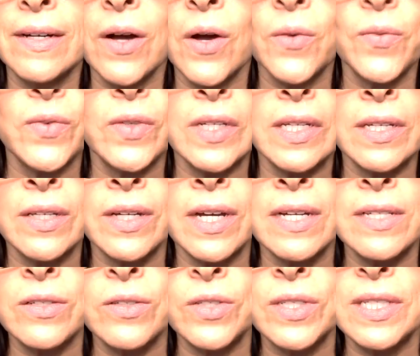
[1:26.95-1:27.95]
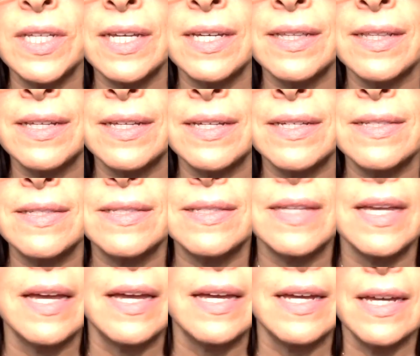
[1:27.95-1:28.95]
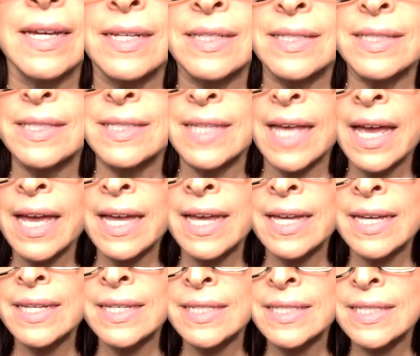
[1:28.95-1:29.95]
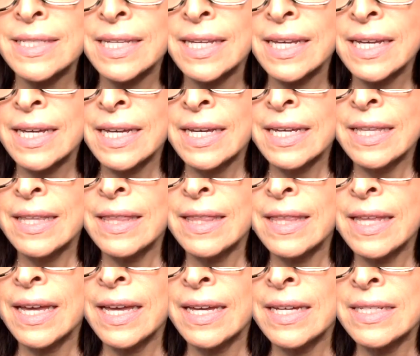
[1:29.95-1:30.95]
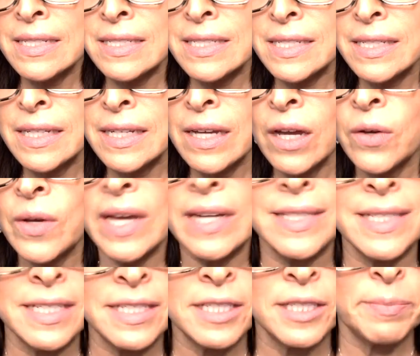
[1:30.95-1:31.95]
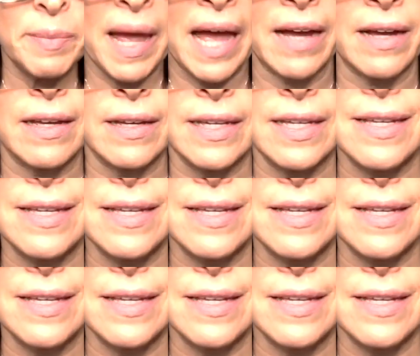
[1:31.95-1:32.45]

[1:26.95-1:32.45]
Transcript: hopefully you guys are seeing this. It says that, okay, it says it's back.